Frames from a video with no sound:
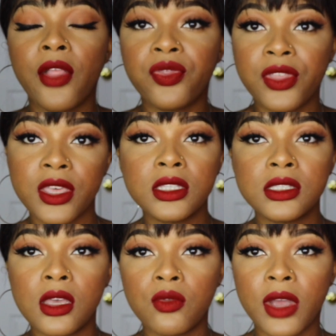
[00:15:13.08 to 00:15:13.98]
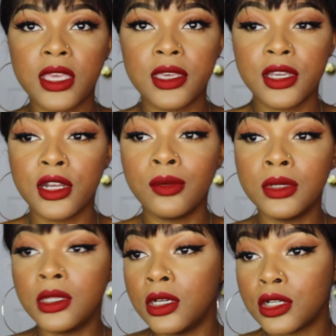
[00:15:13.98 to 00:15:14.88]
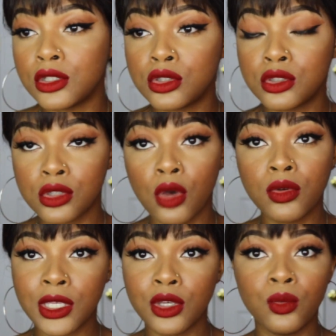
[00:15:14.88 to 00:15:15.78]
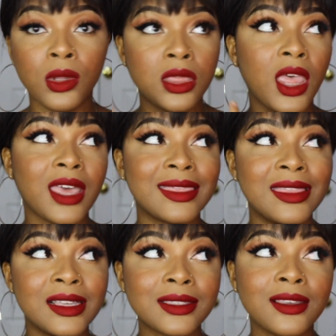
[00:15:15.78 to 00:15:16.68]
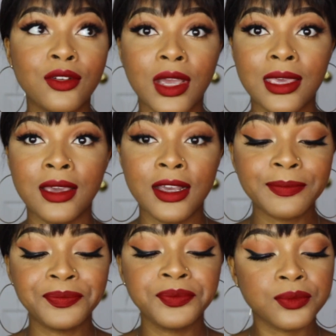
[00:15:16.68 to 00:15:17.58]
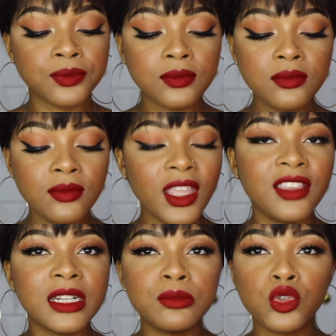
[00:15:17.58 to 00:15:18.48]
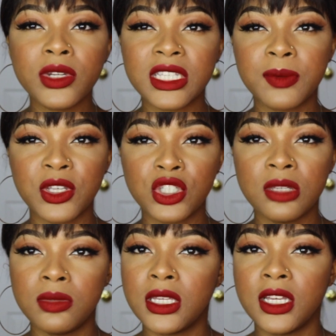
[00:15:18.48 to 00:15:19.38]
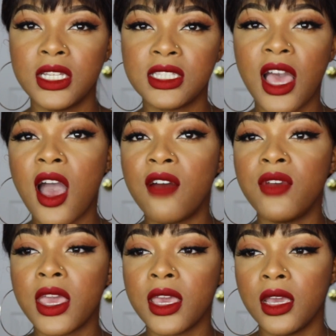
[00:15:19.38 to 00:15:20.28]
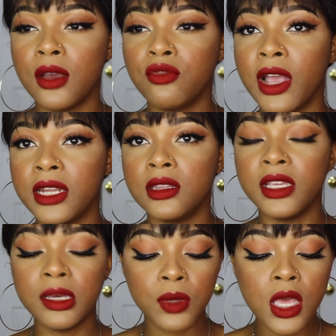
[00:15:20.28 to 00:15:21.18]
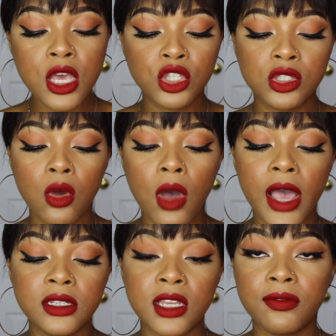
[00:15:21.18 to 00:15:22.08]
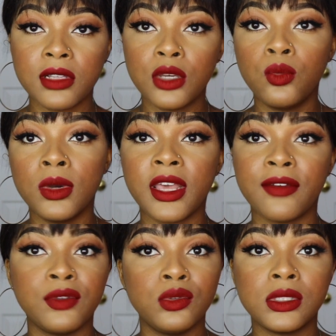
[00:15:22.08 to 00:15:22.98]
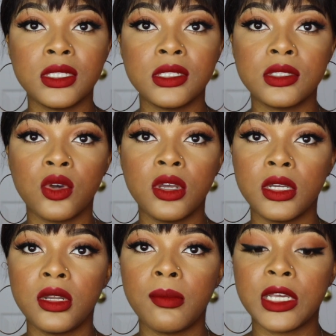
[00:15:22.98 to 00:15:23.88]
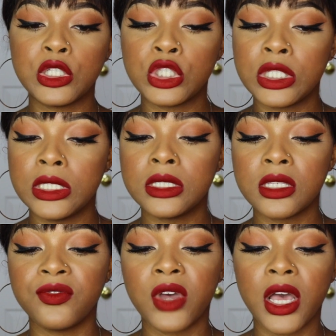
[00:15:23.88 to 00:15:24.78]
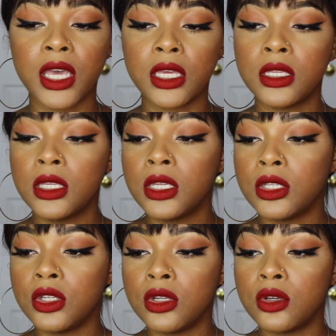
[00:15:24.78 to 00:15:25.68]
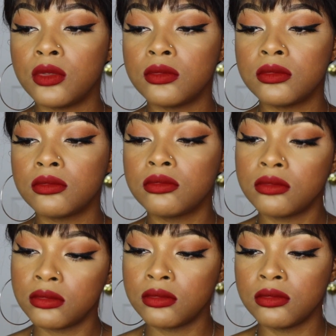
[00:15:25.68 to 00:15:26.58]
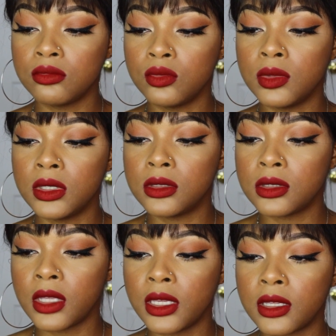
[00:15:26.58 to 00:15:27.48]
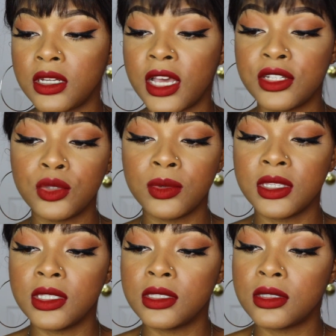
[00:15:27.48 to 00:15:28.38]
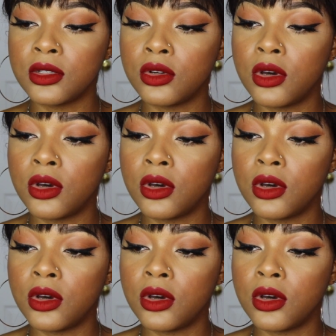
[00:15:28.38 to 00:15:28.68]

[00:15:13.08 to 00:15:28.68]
this right here would look so cute with like this look right here. But I'm doing it especially because I have a red lip, so I definitely would have used this on my cheeks if I, you know, was like not doing this little